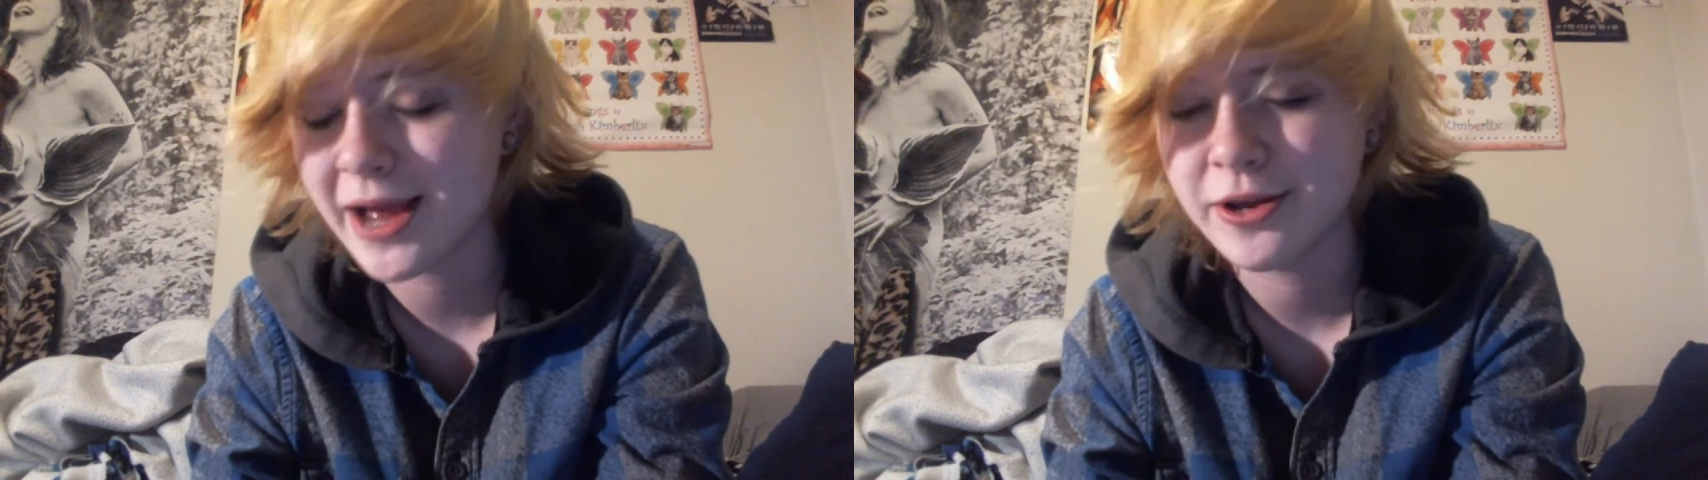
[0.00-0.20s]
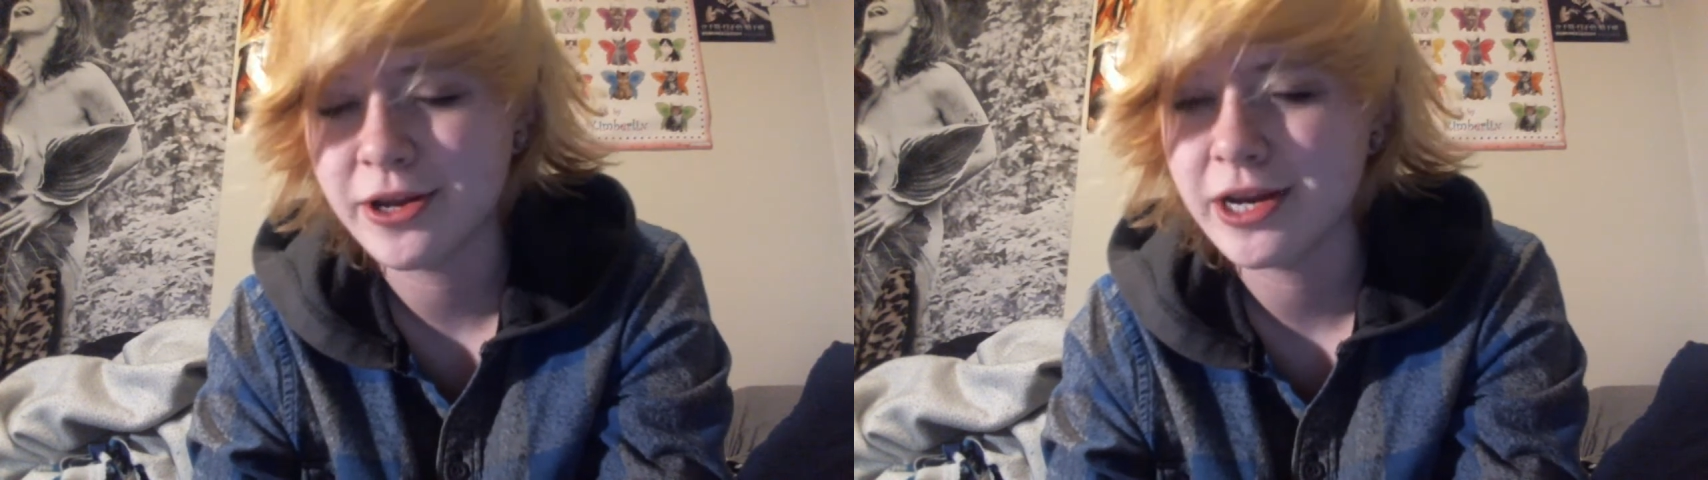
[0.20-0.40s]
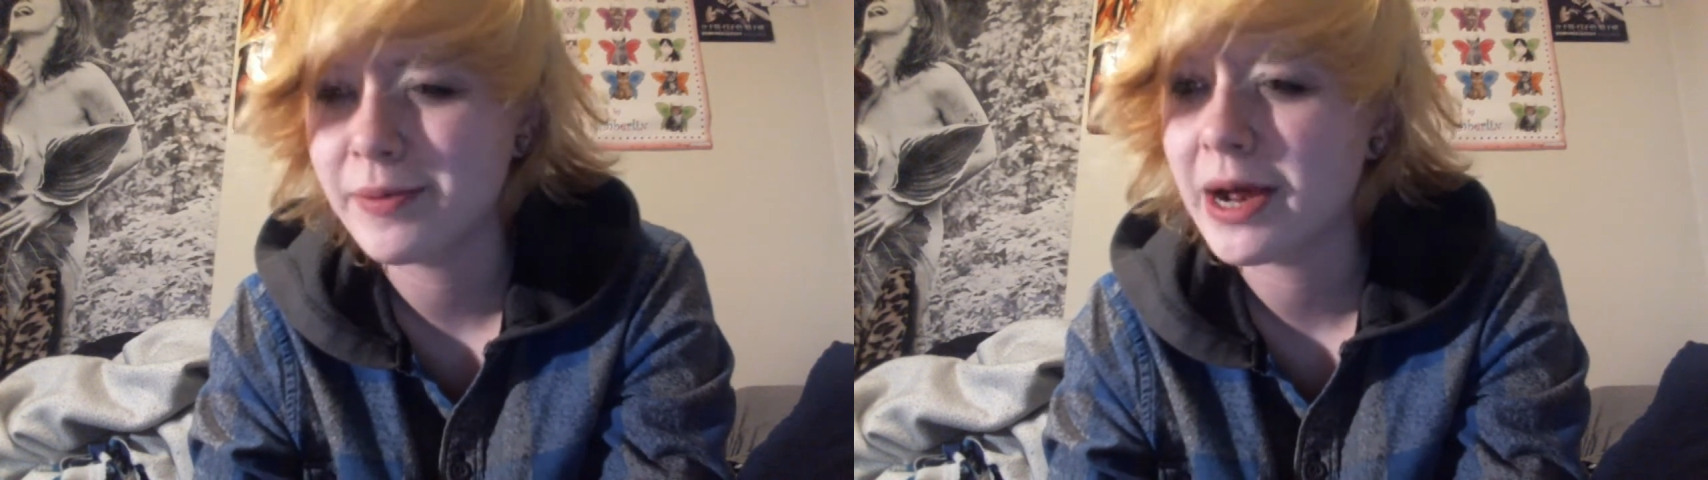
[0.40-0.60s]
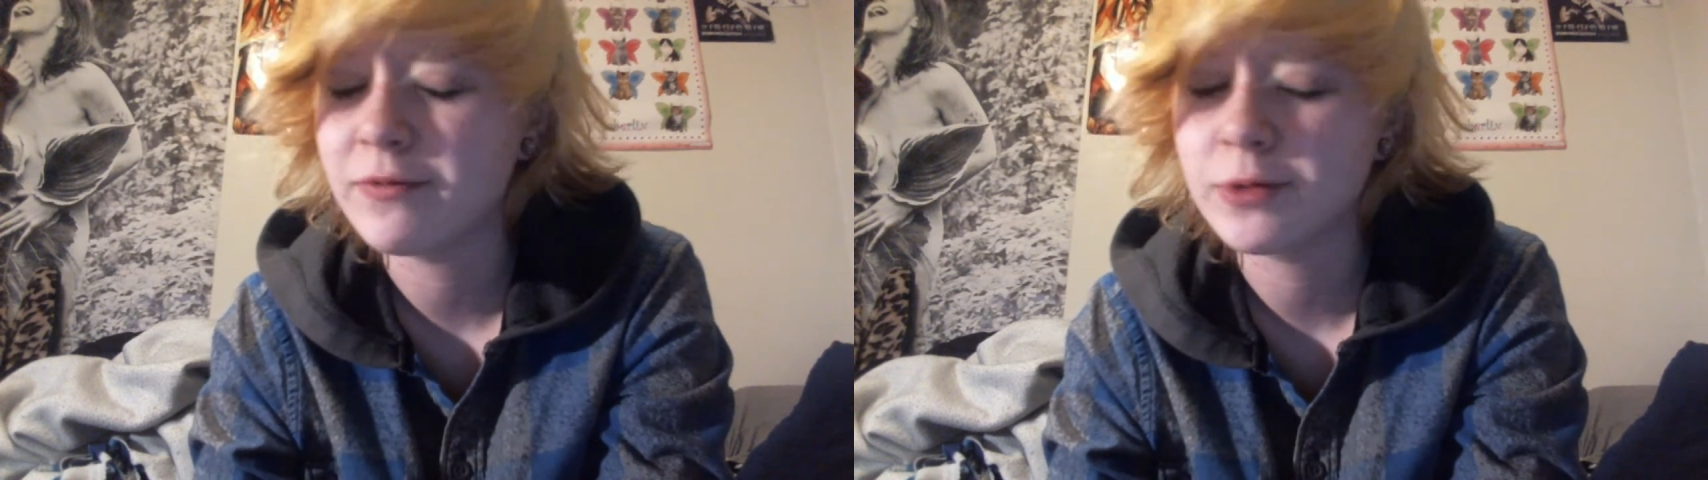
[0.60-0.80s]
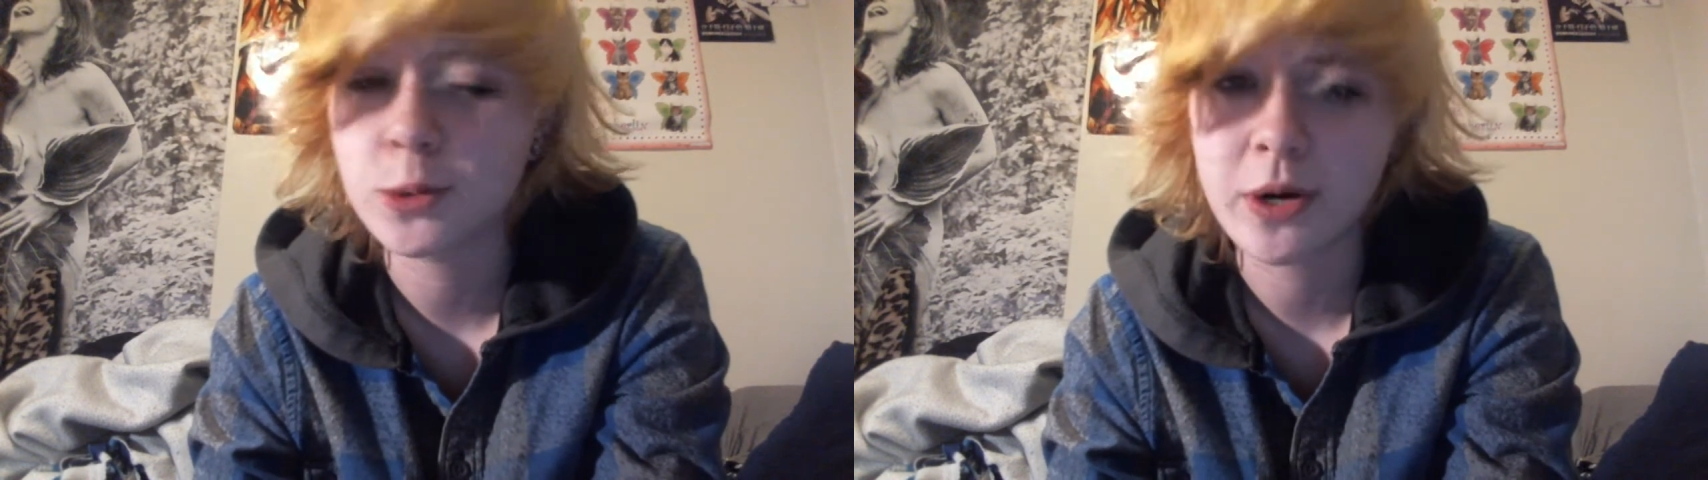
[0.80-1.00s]
I know you can buy
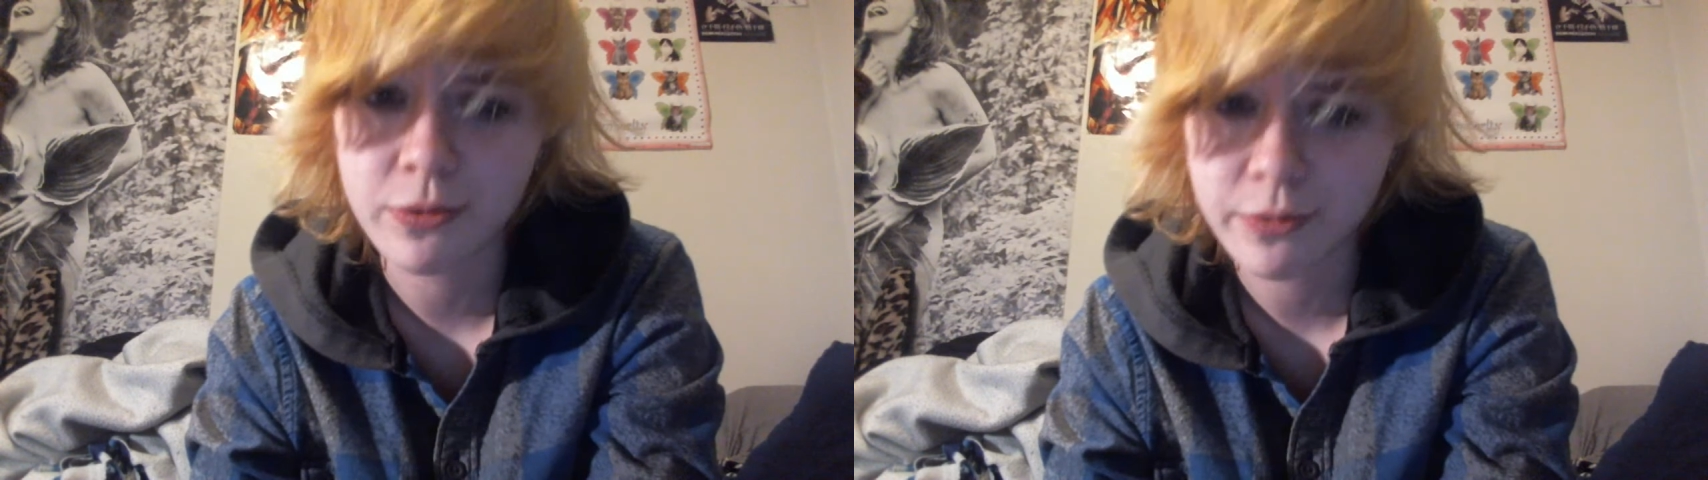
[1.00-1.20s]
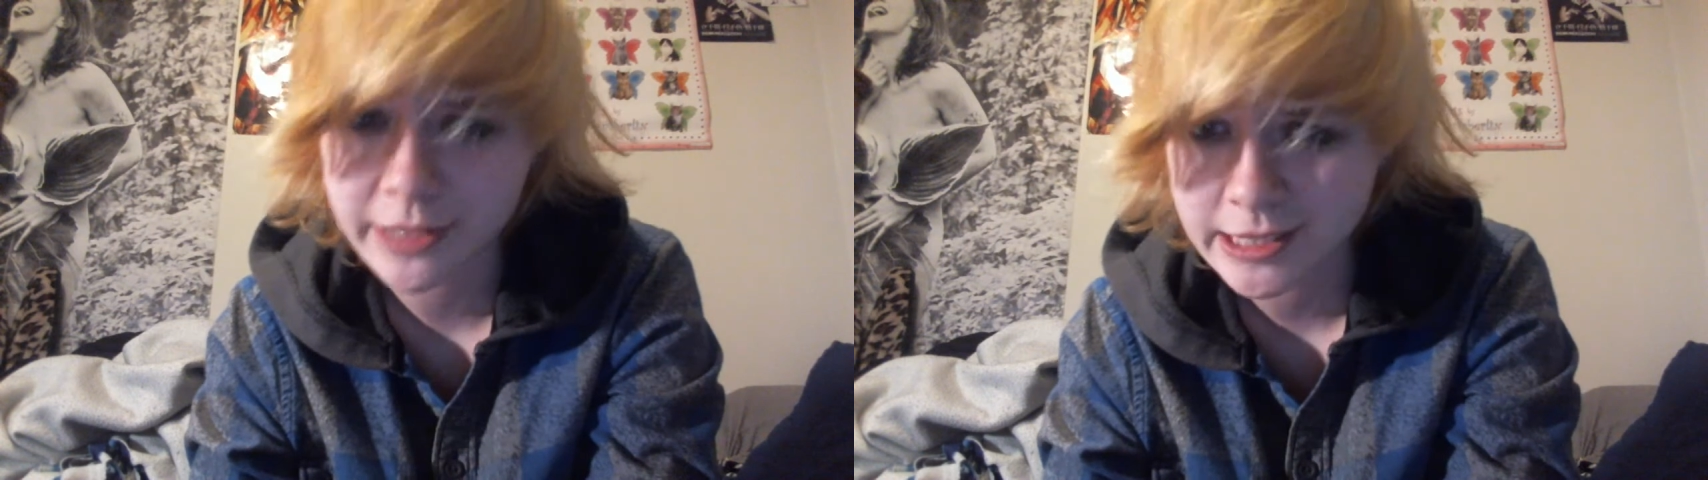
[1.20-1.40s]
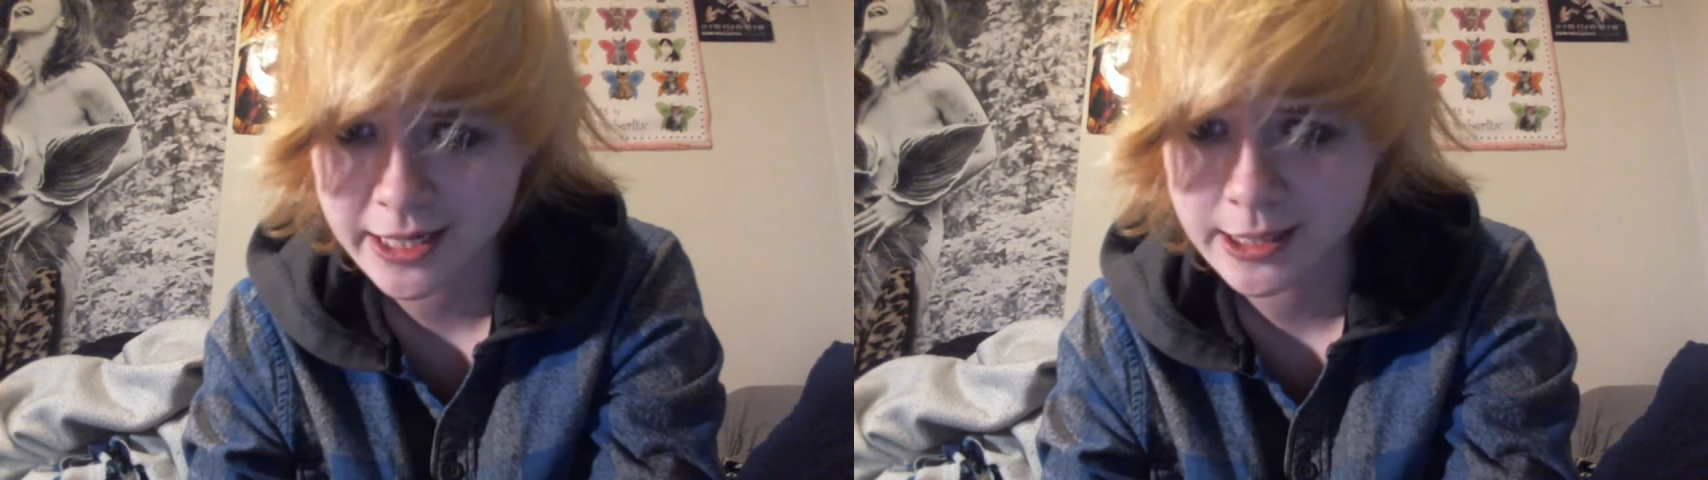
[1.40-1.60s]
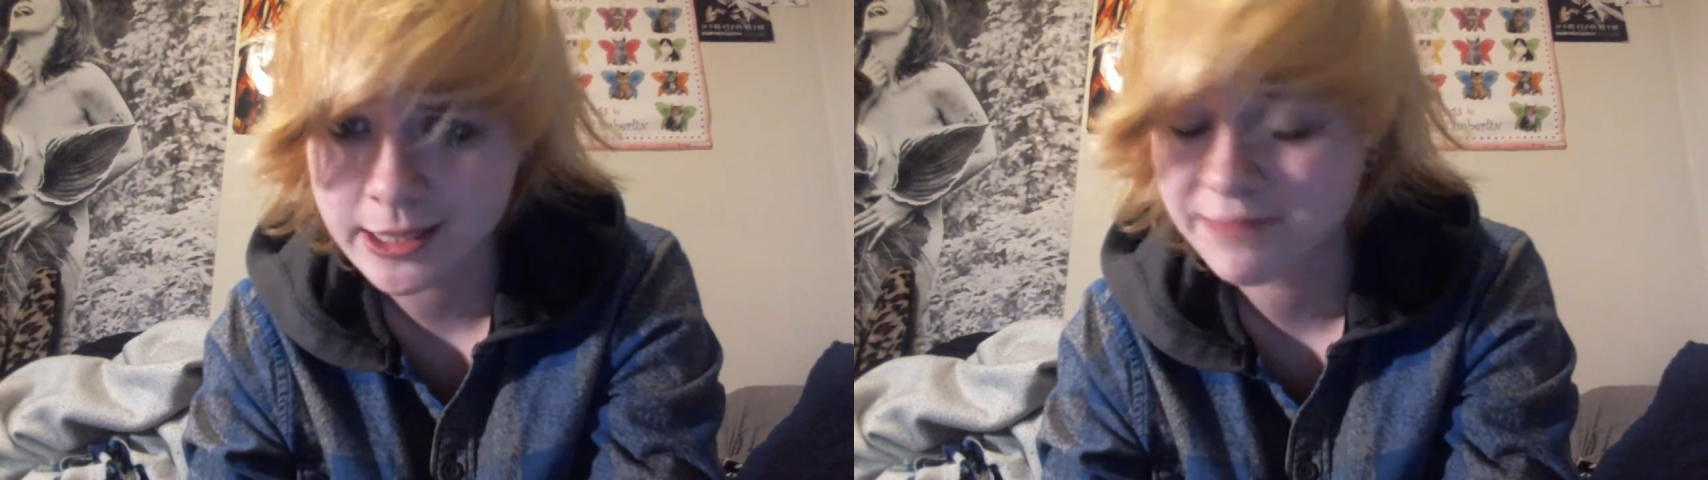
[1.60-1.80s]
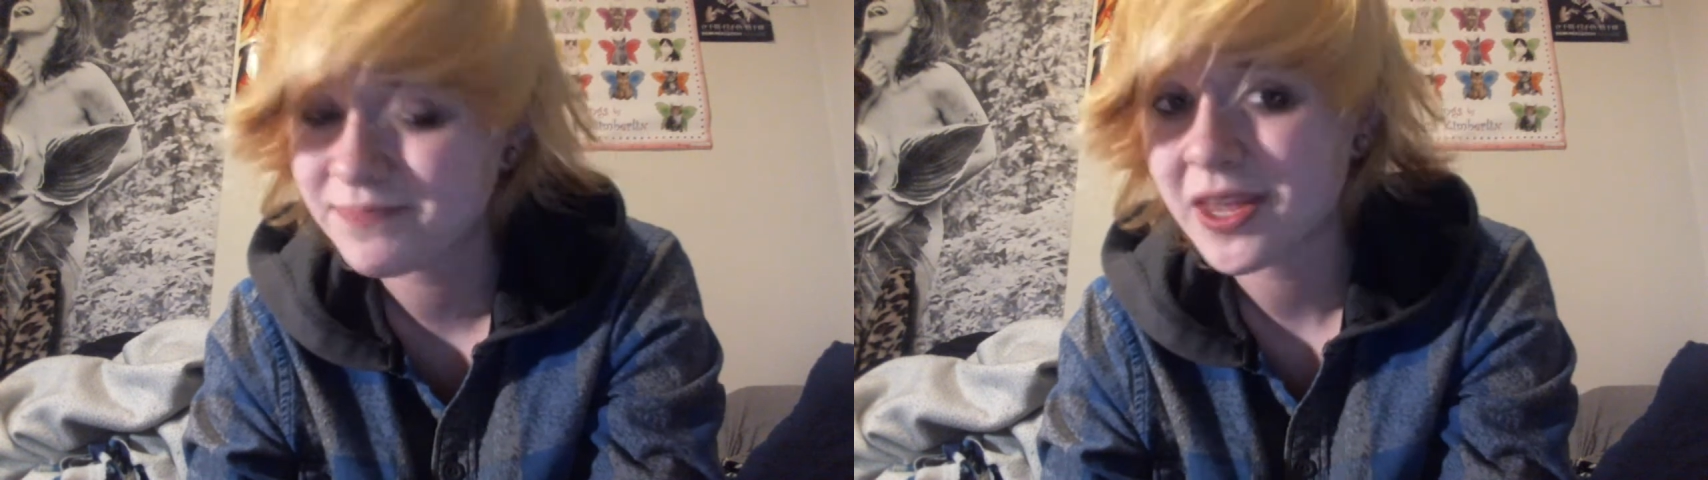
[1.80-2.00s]
them for 23 cents.